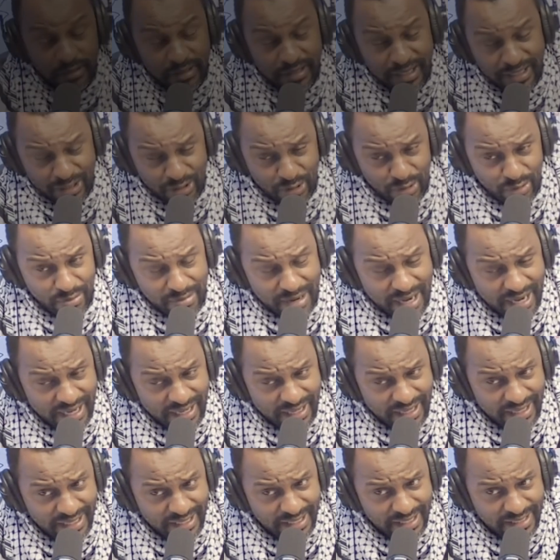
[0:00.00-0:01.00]
The
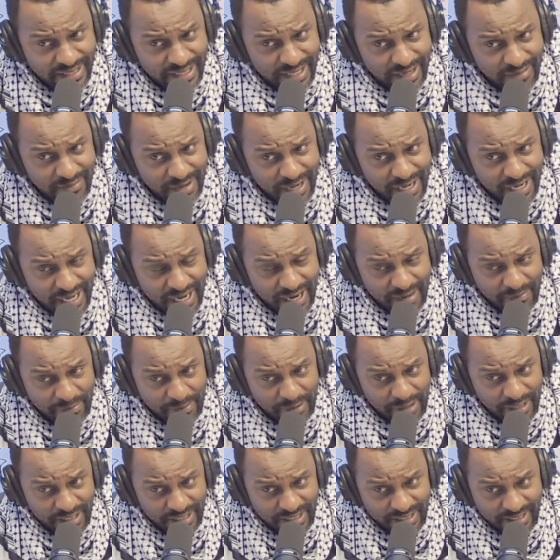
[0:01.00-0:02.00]
Somalis in
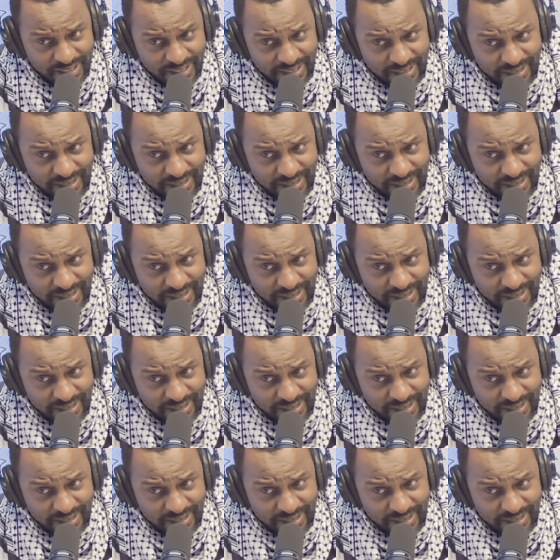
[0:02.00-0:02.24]
Minneapolis.